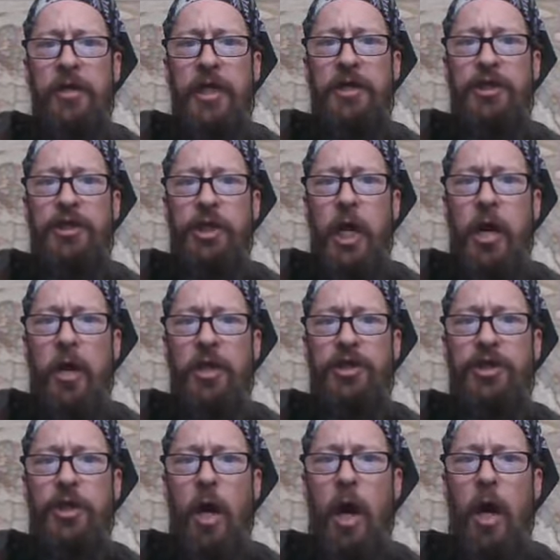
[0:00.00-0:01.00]
They
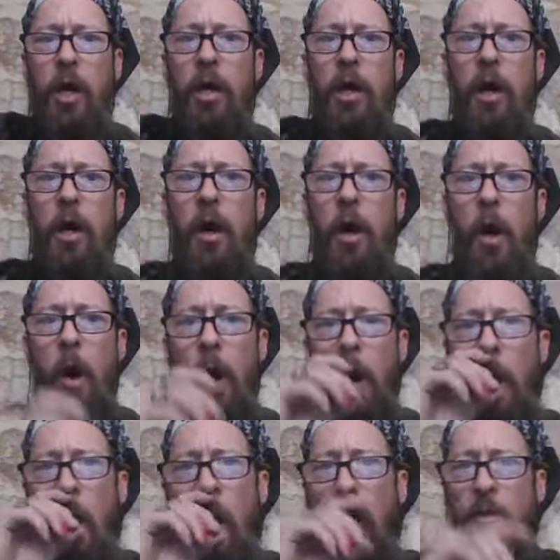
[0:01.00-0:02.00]
cherished are
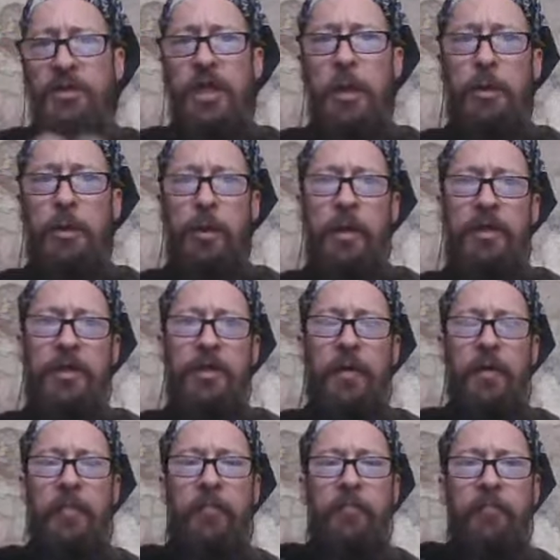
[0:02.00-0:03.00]
all different.
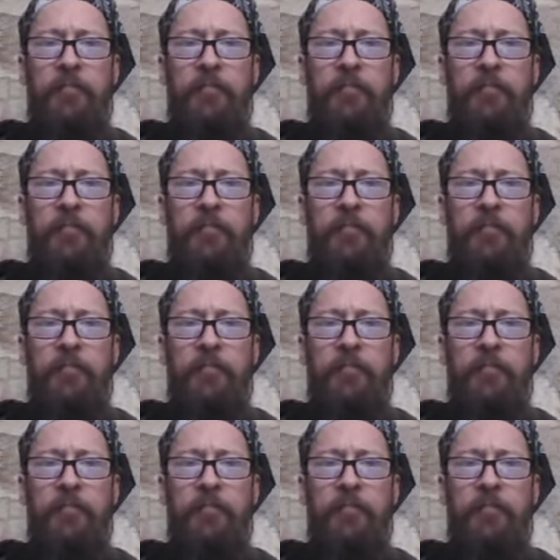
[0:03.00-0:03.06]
